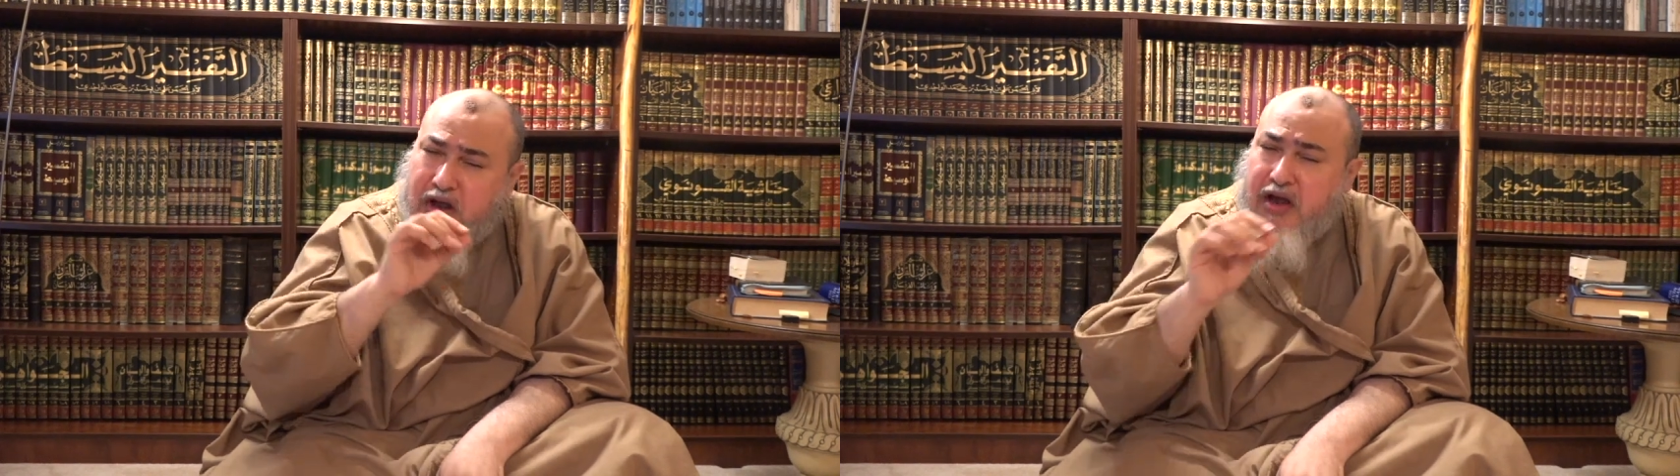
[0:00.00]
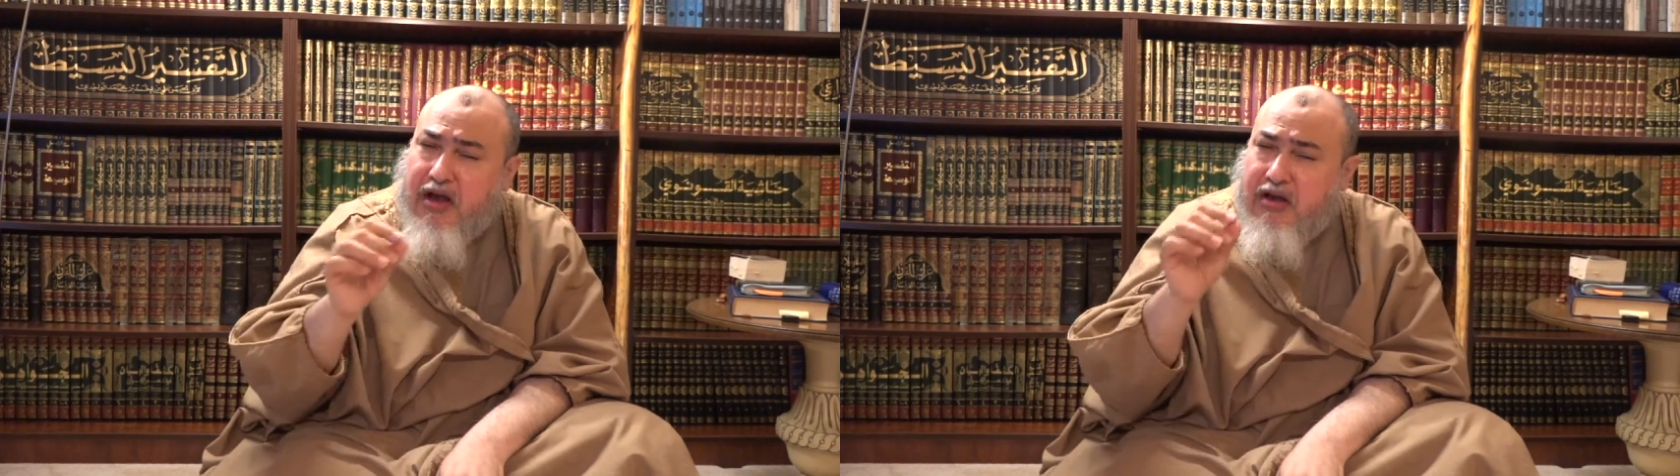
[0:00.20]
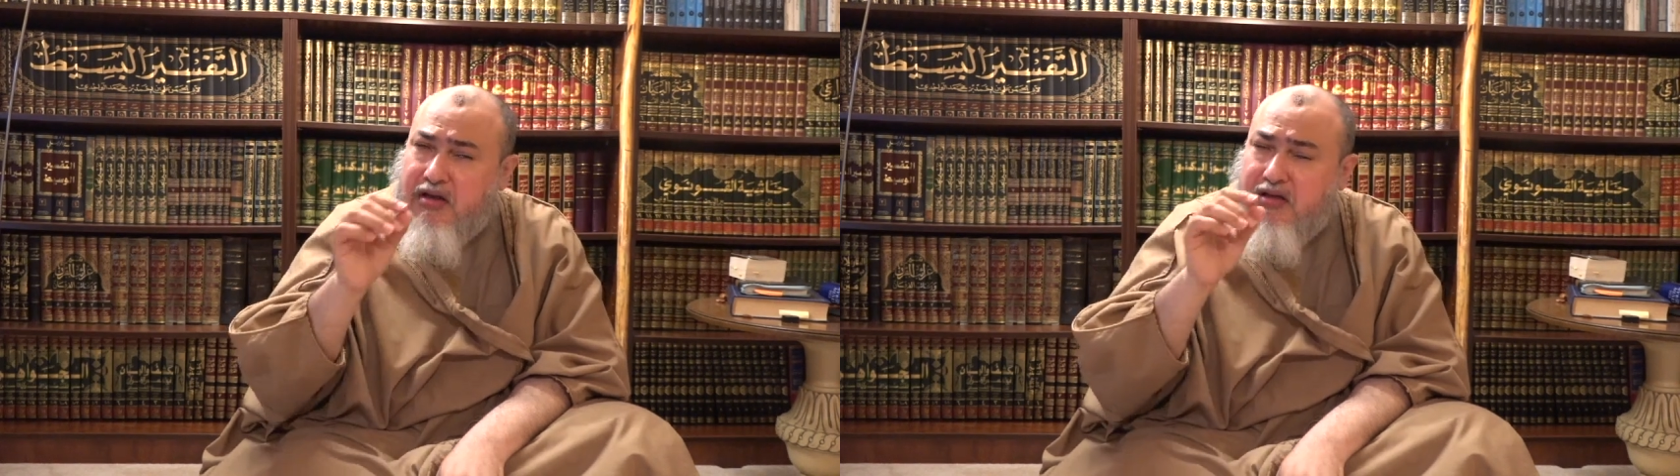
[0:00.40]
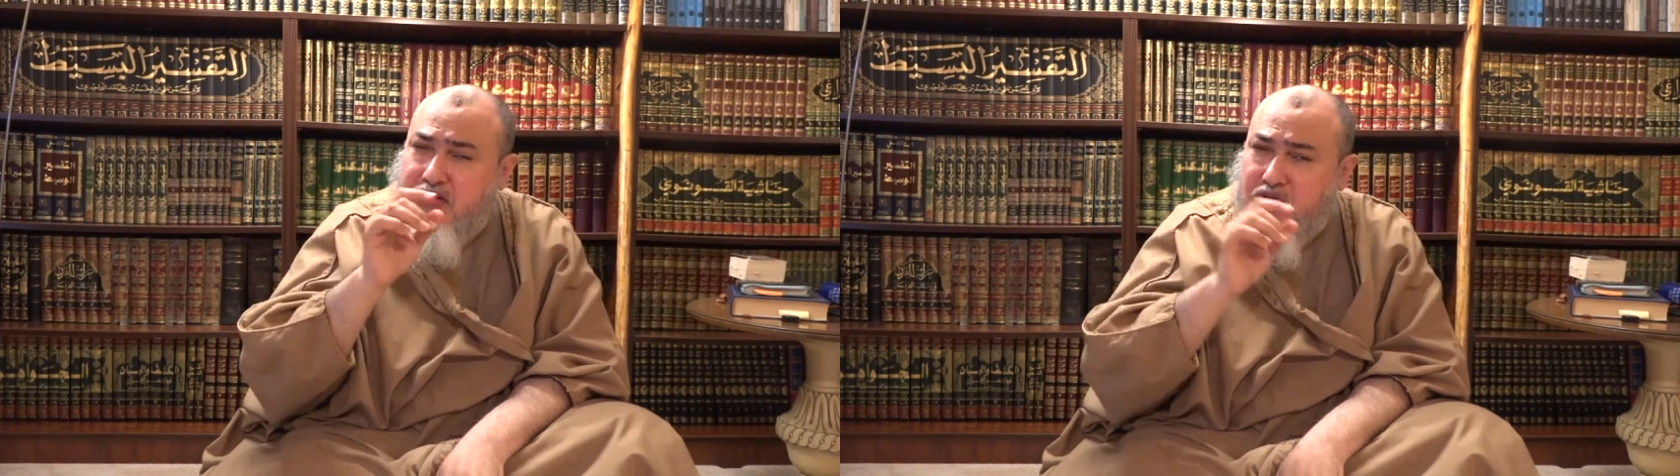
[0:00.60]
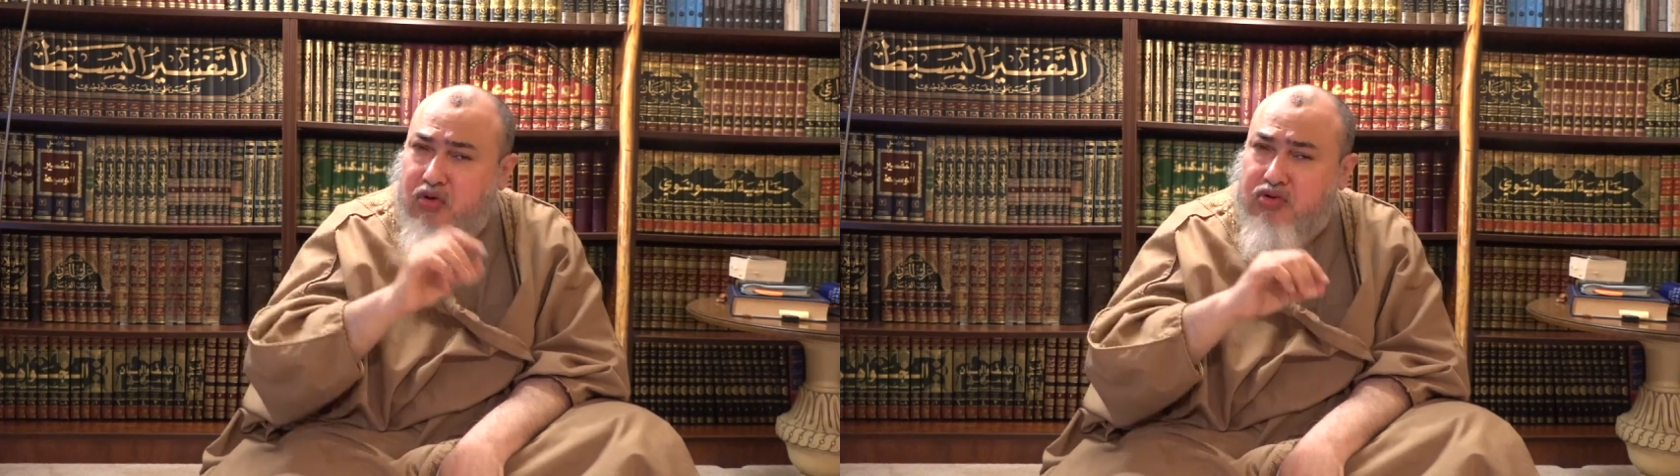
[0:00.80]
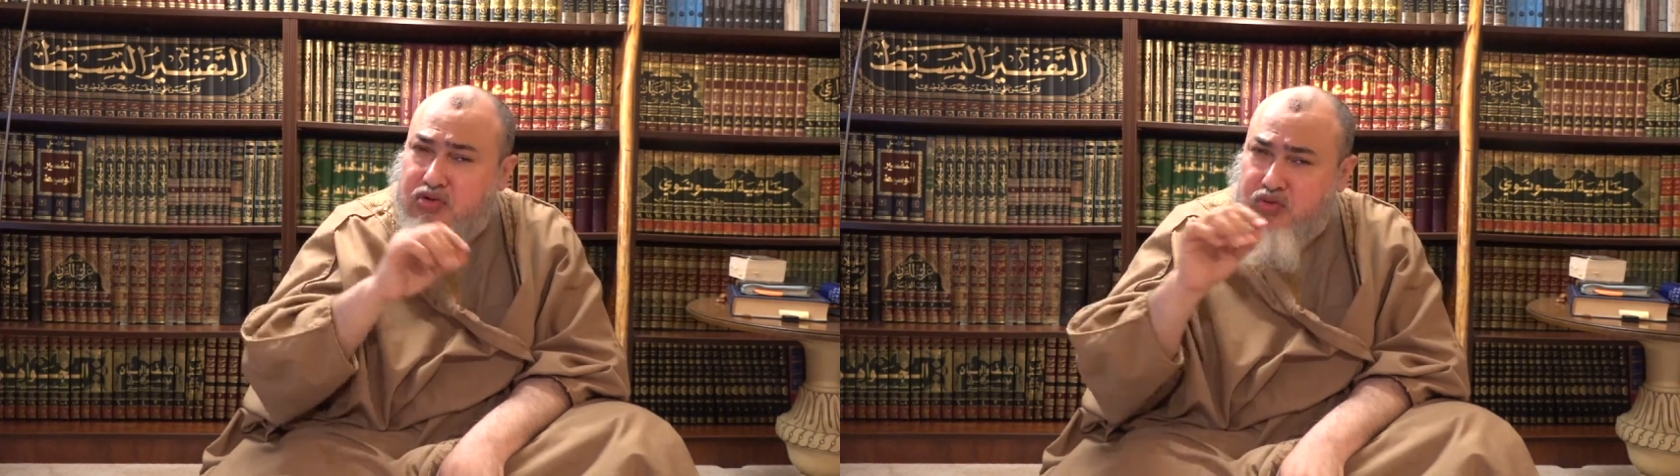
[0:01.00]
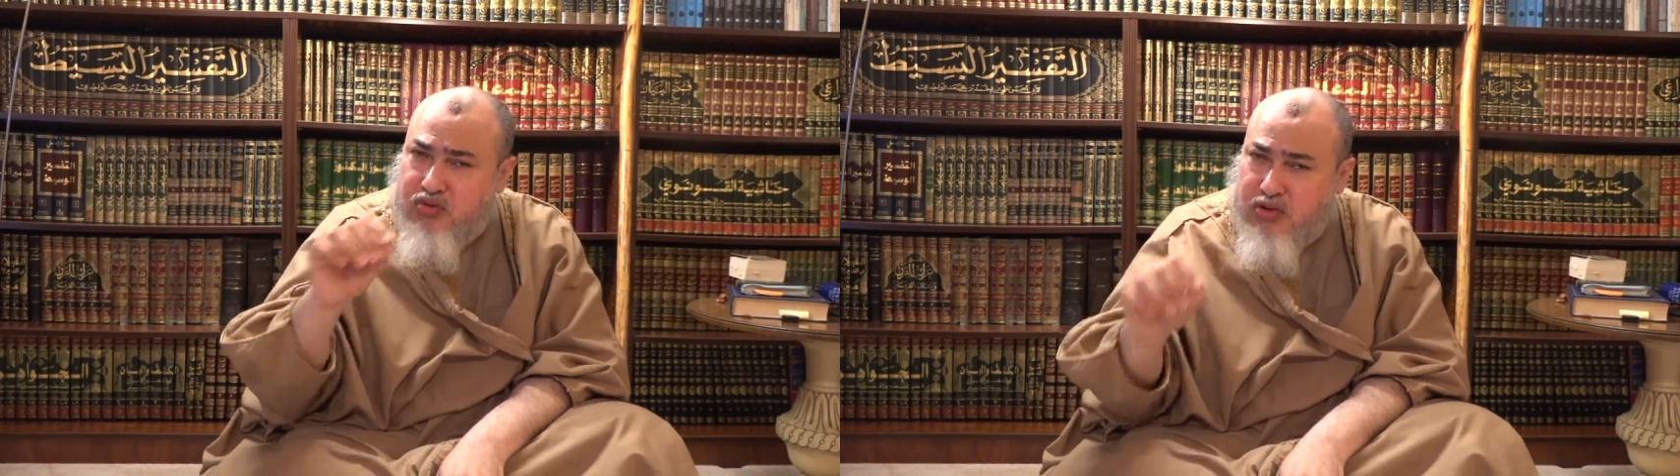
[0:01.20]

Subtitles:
and those who do